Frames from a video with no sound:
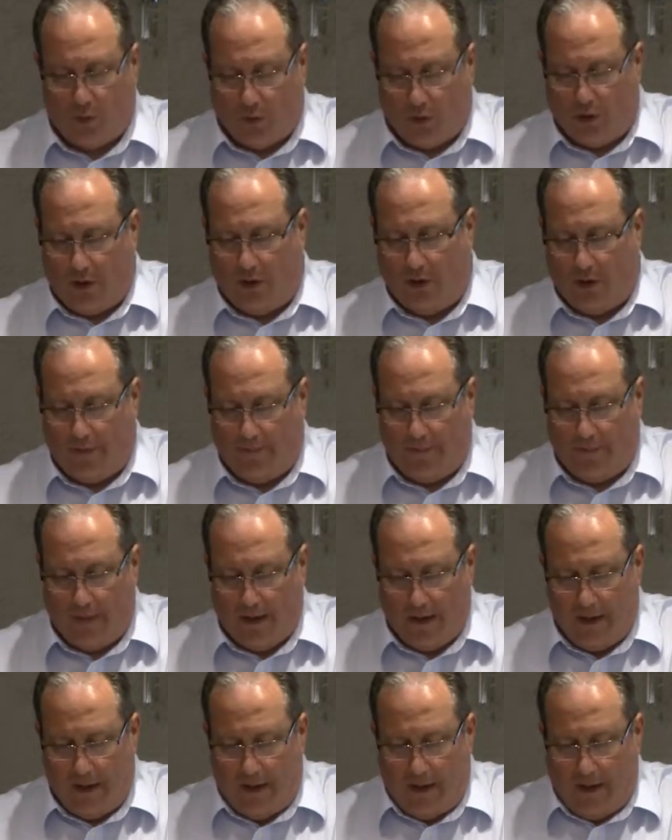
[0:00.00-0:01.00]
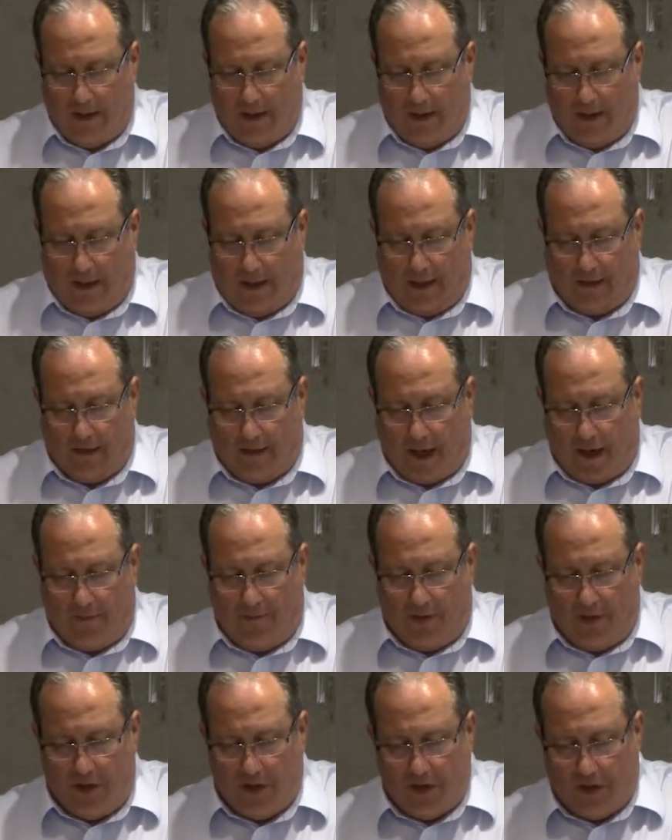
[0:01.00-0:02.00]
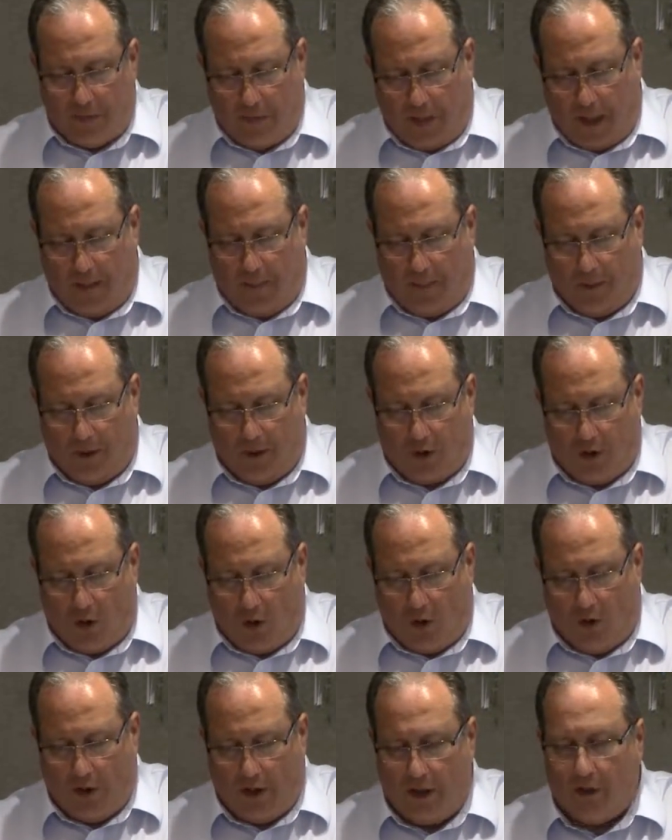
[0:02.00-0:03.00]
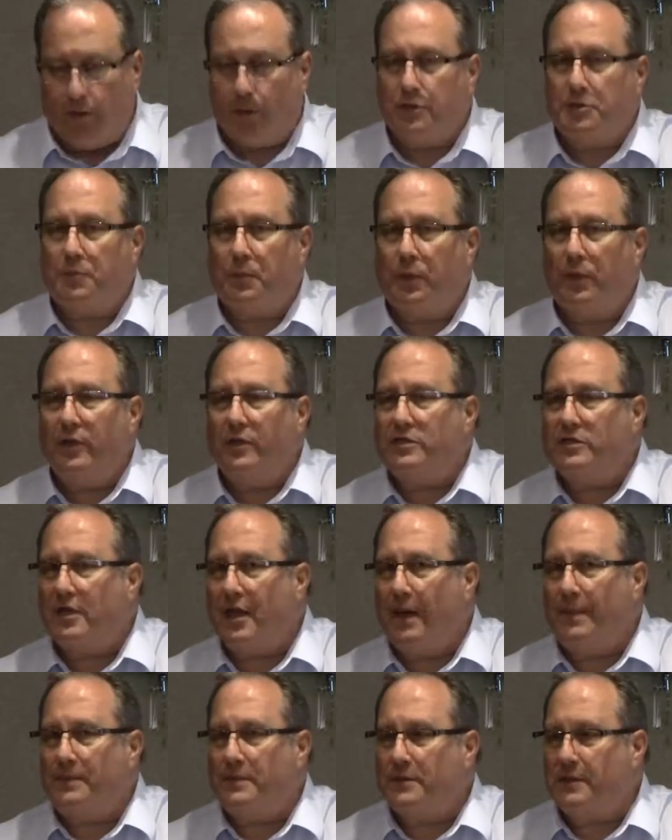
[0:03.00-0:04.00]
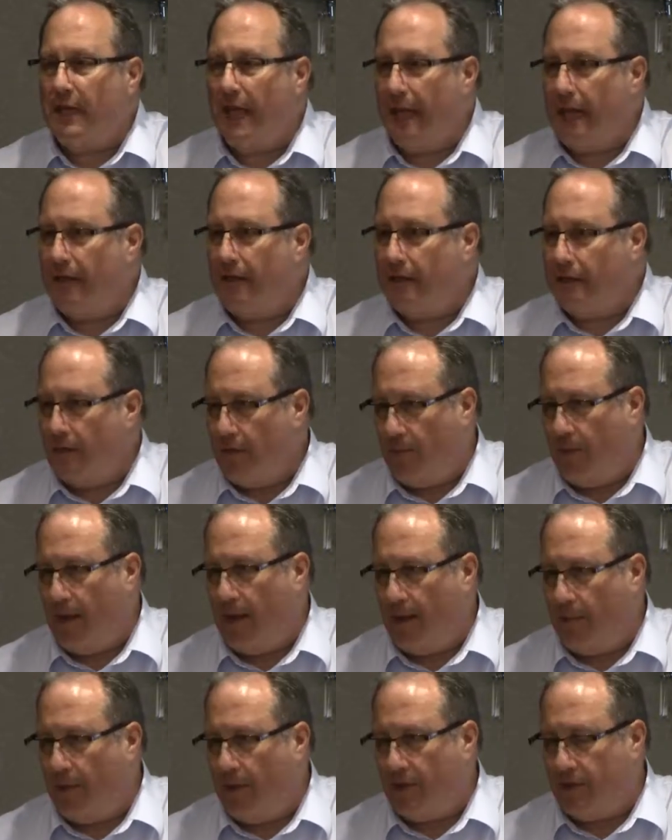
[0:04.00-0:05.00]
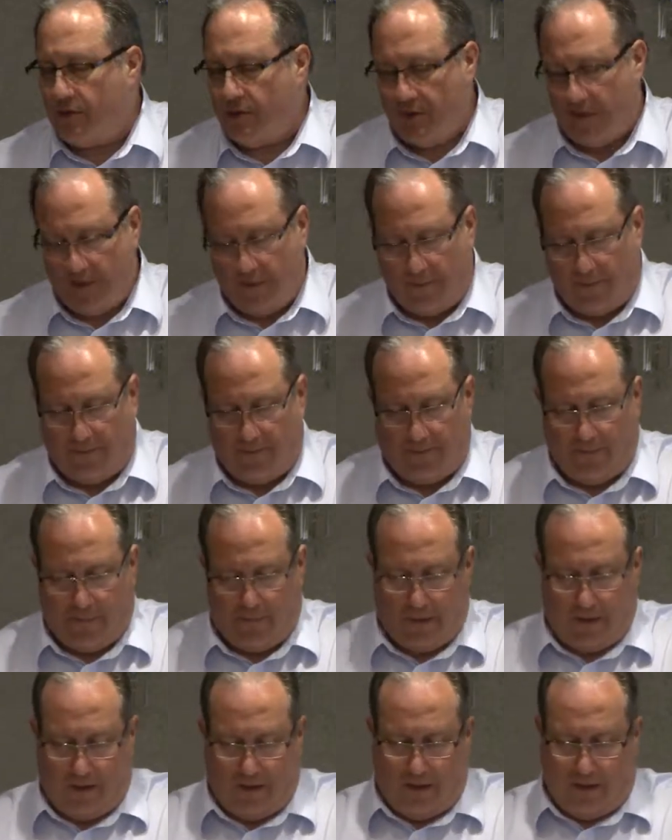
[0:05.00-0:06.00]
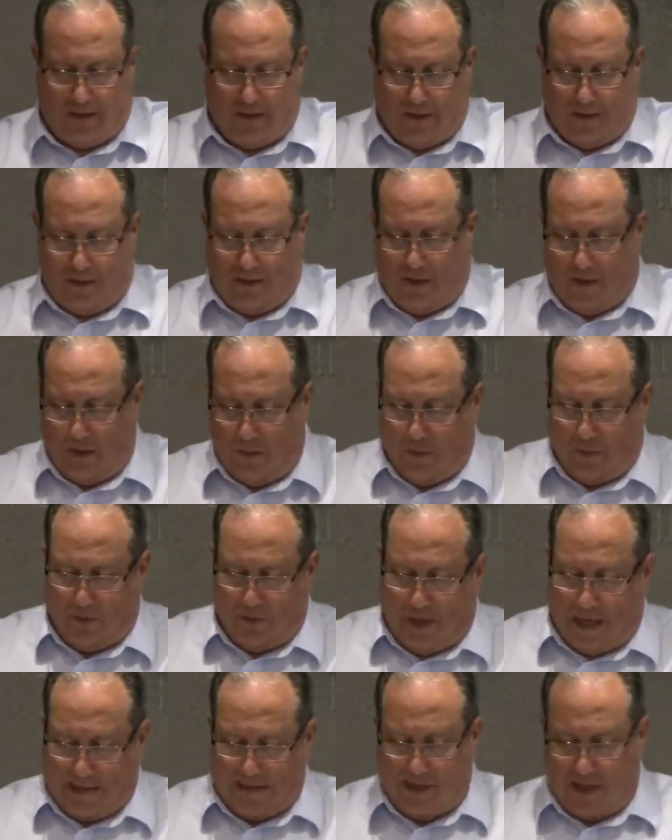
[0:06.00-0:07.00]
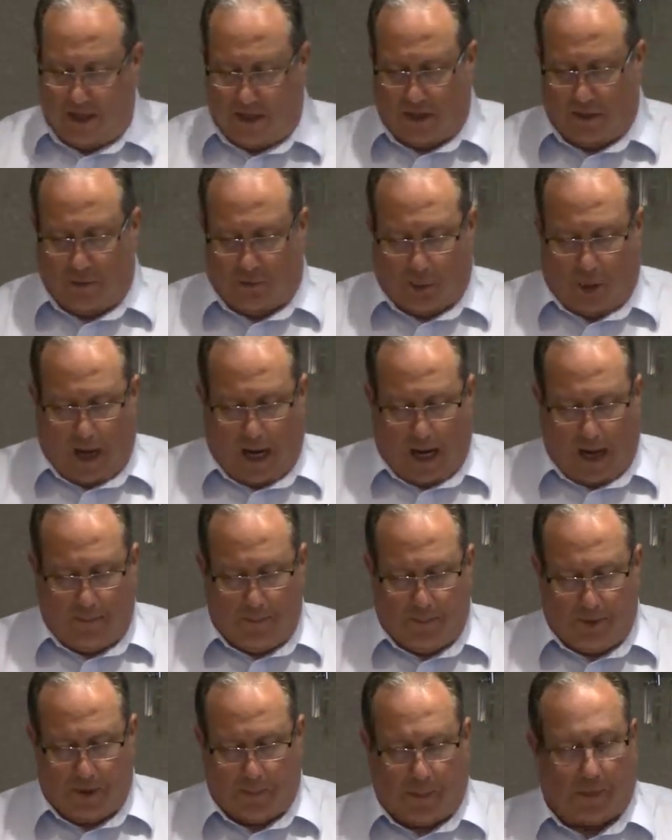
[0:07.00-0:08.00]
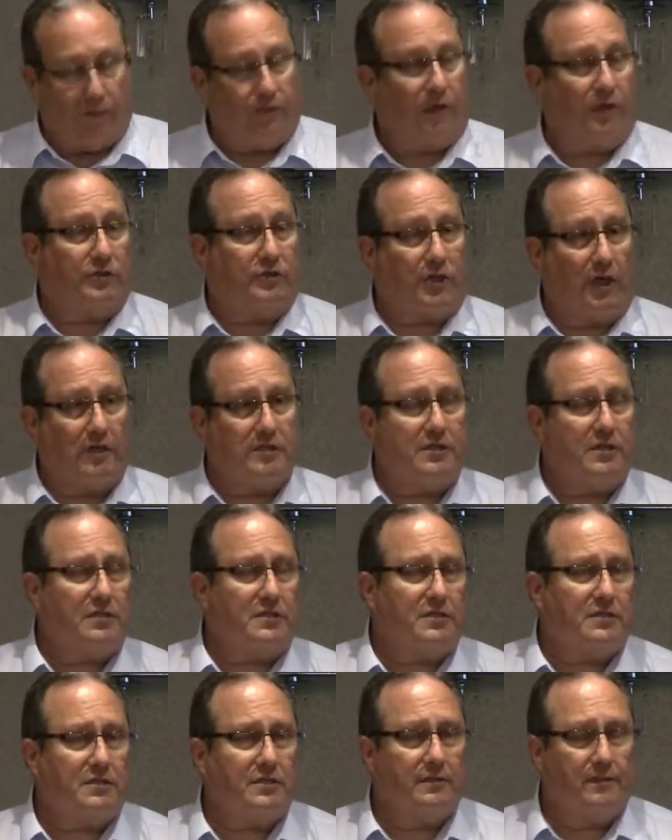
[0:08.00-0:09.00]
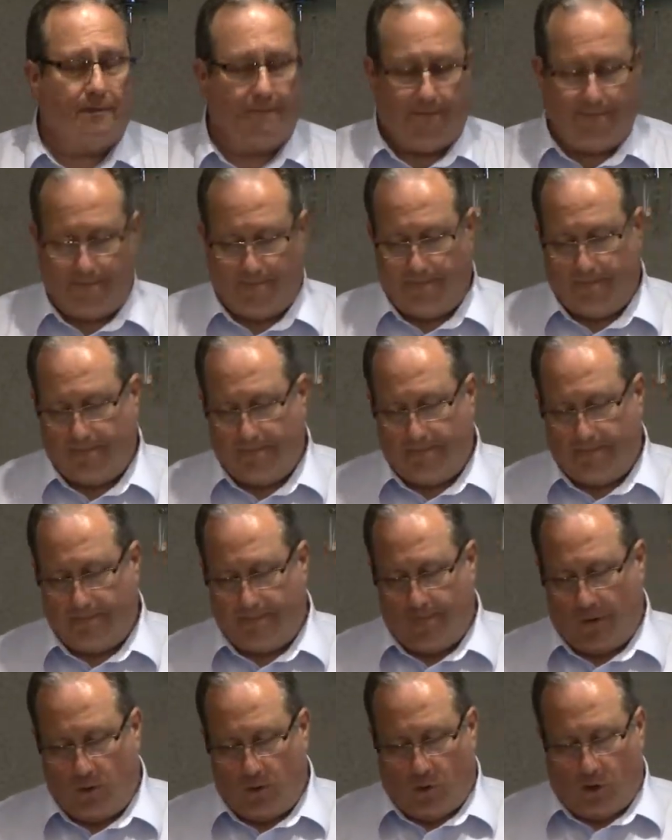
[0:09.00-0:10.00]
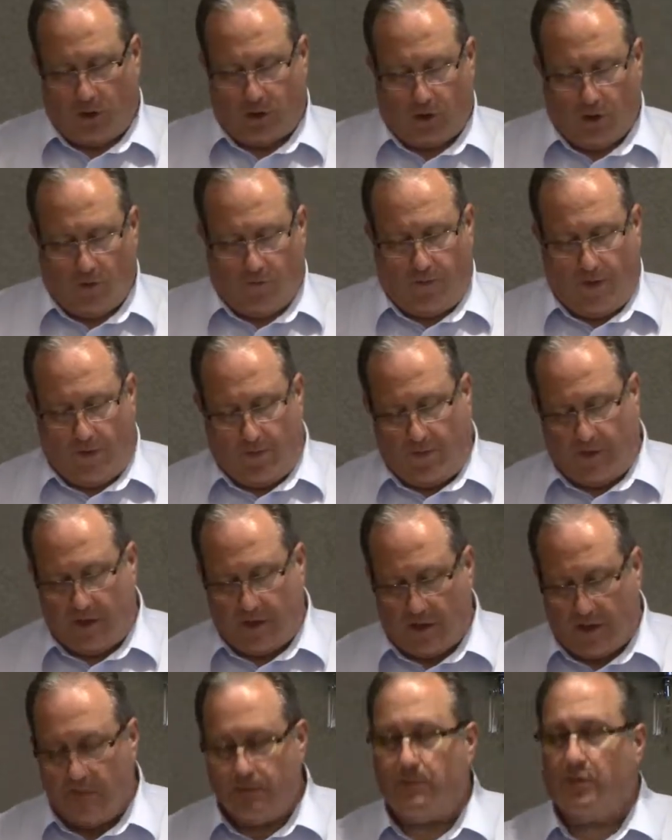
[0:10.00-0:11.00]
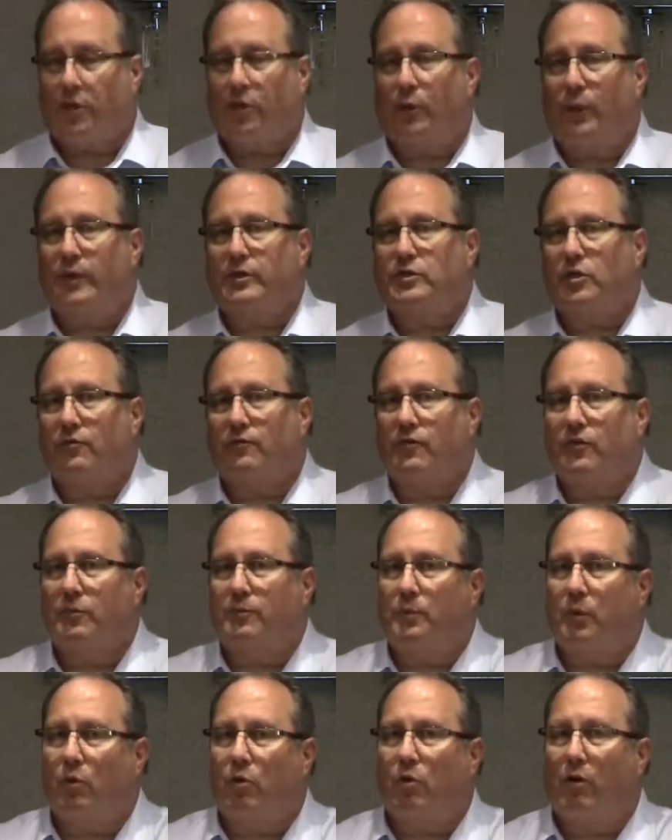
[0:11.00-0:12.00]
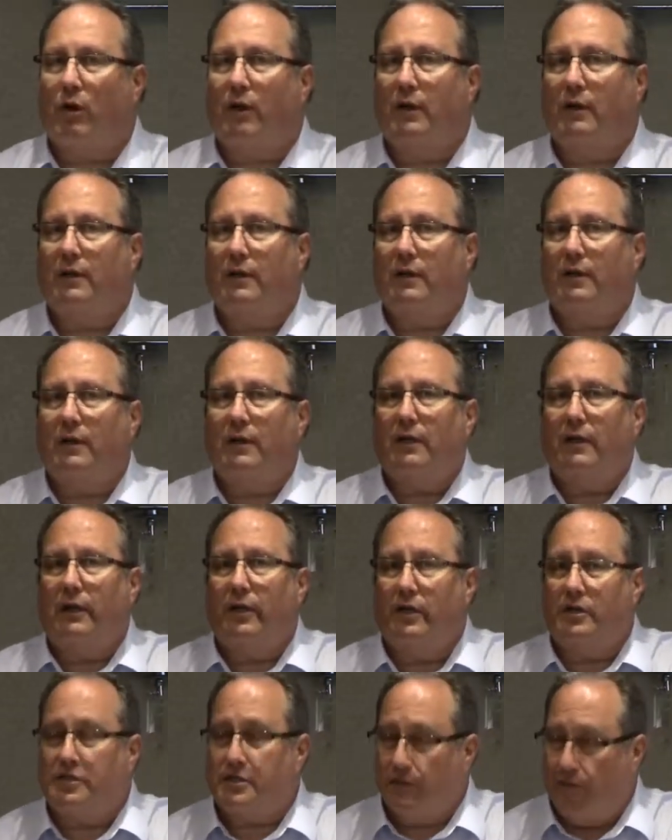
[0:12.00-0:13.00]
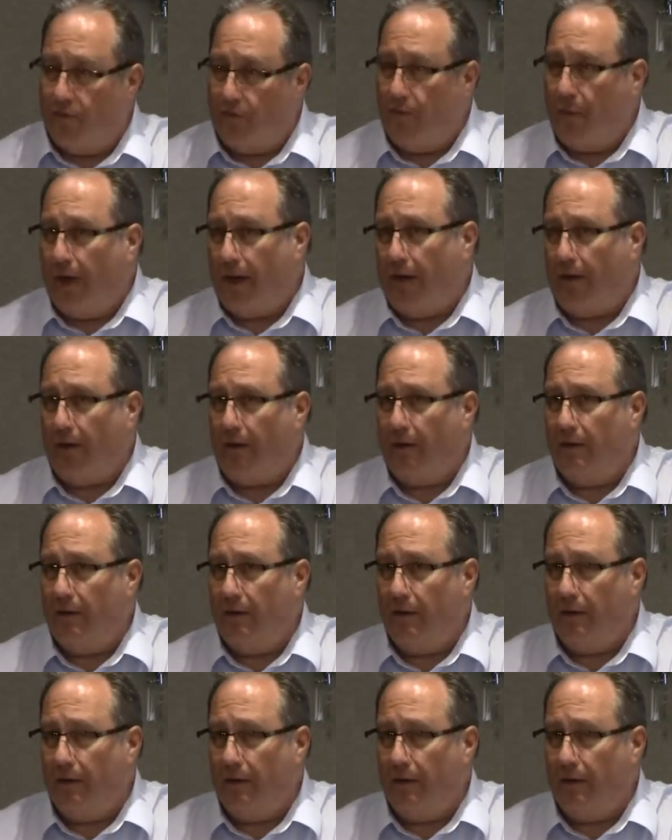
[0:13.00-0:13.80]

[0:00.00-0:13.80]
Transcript: word and govern his people according to its precepts and commandments. He will not take a bribe to pervert justice, nor show favoritism to the rich over the poor in a civil matter.